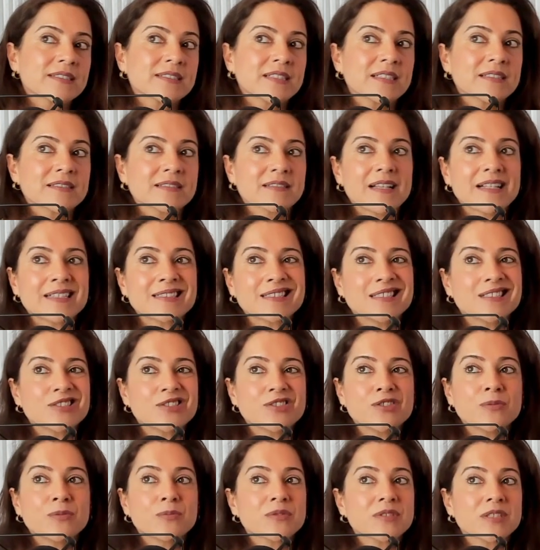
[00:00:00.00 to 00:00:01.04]
it says less than
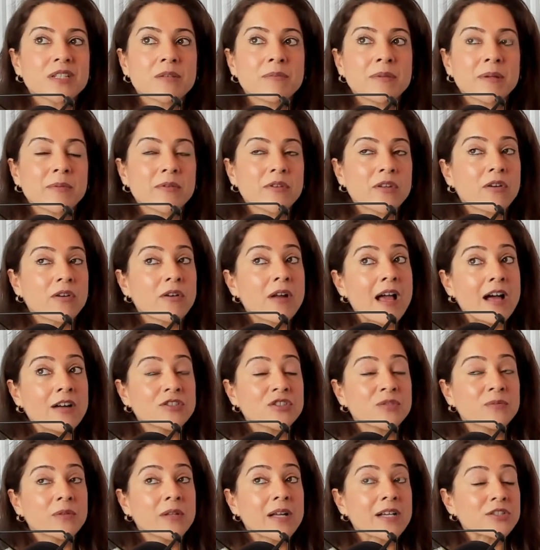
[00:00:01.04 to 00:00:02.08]
2% of people that are
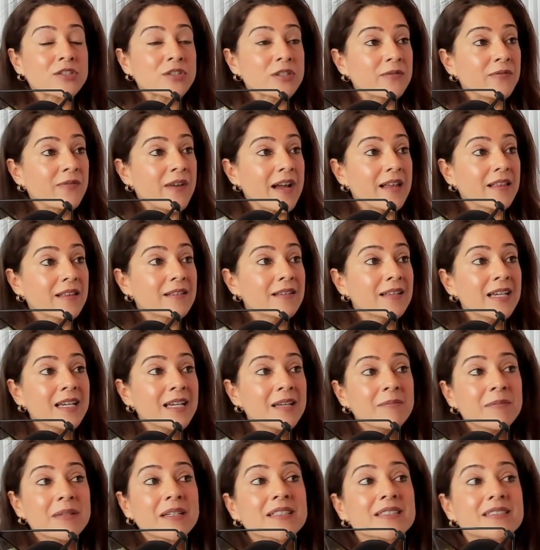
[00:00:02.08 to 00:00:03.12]
eligible actually file a
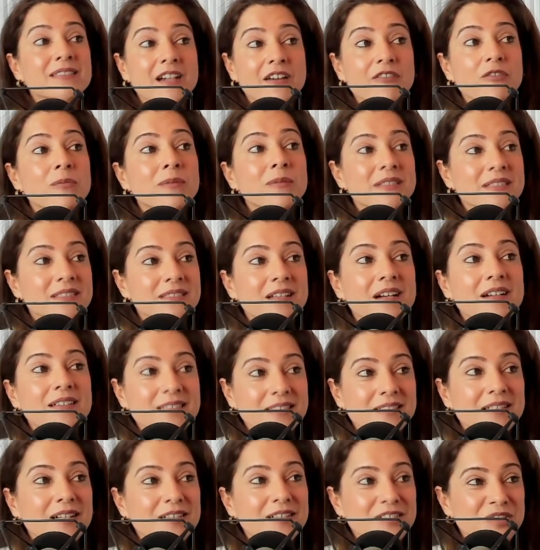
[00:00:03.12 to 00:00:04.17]
claim because government
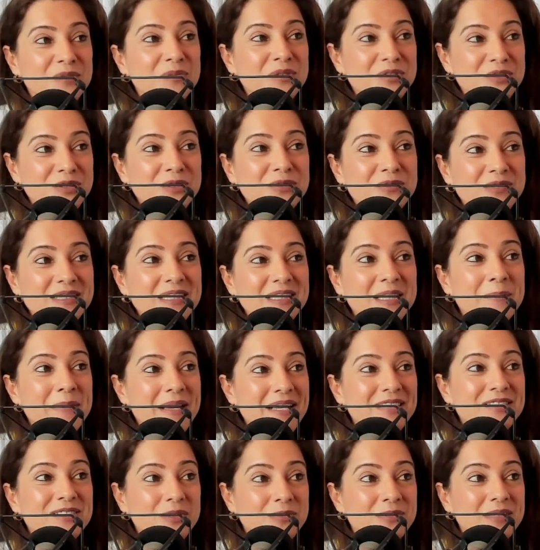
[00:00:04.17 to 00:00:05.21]
sucks at customer service. They
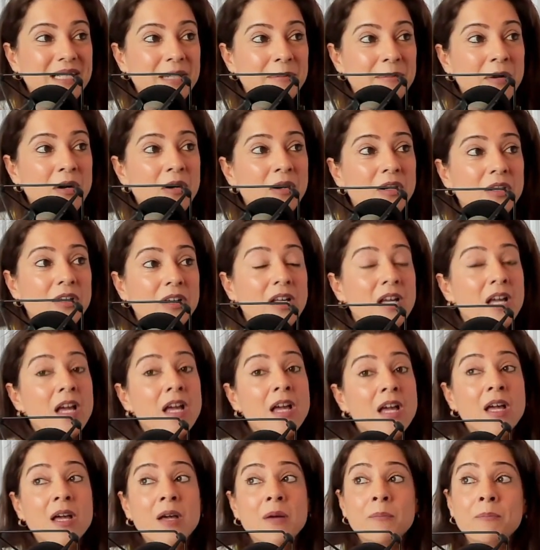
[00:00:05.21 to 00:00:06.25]
make it so damn hard. Right.
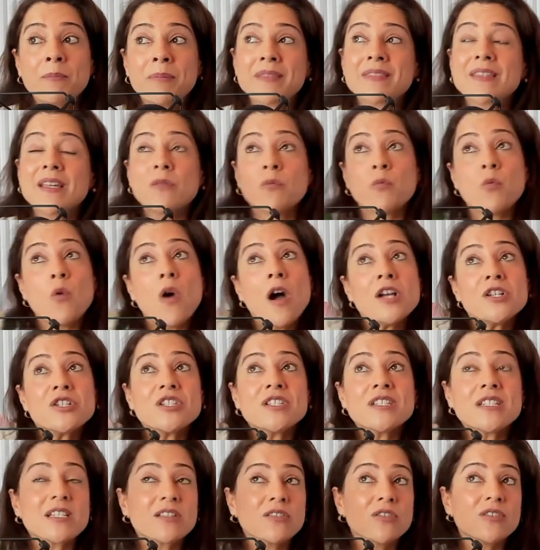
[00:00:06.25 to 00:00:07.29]
But then
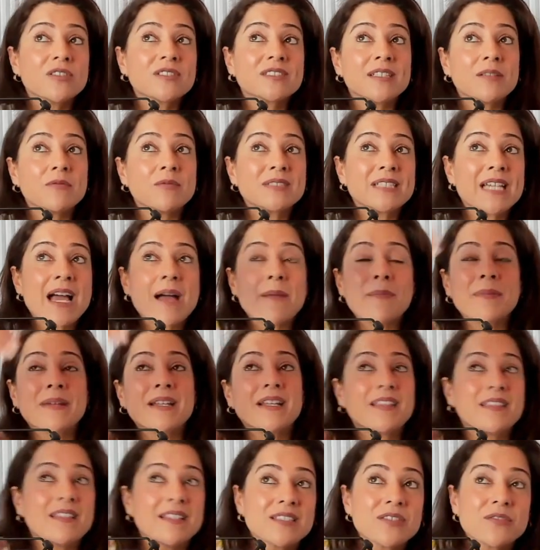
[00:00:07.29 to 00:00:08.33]
Washington looks at what's
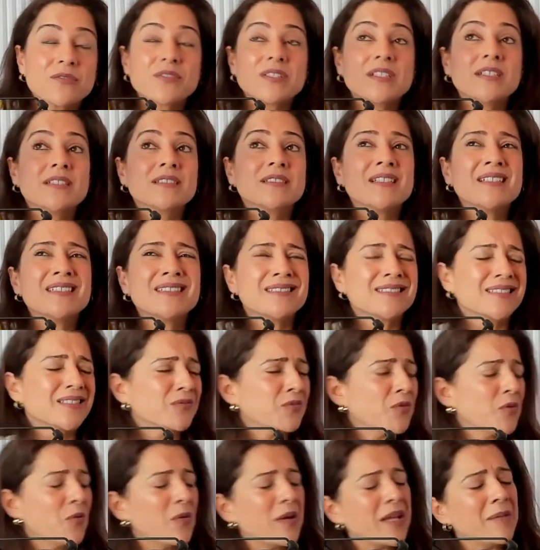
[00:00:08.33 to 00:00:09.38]
happening in these 13 states and
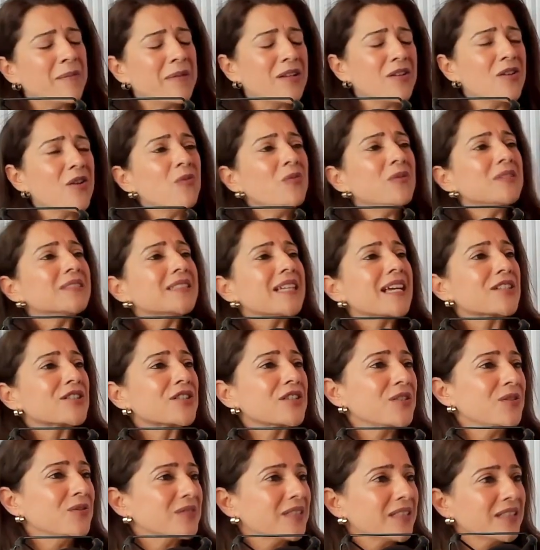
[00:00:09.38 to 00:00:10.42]
says, well, wait a minute, no one's
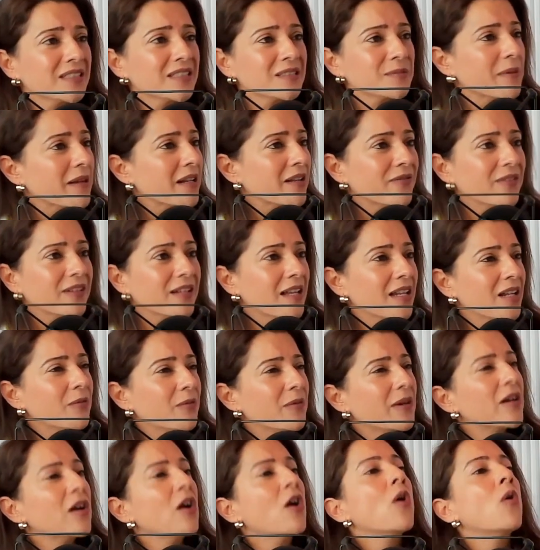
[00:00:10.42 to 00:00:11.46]
actually using this benefit
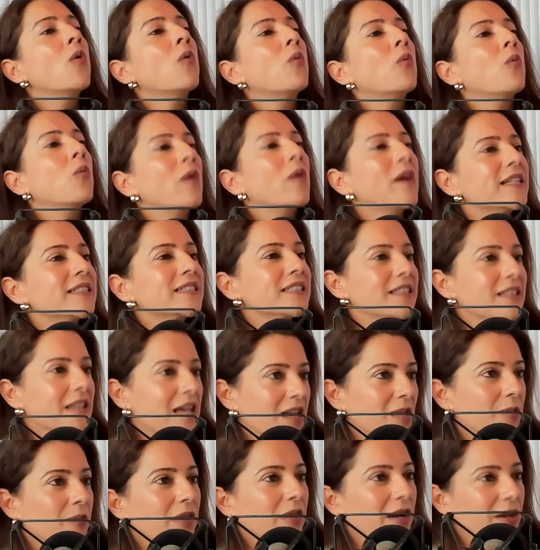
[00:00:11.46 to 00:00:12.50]
anyway. Is it
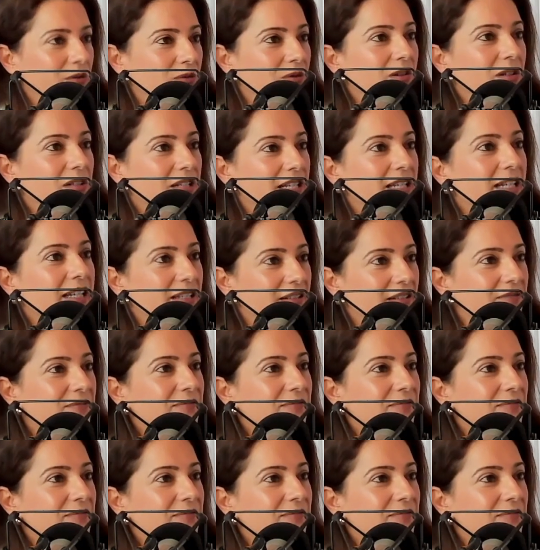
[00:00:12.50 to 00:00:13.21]
not a priority?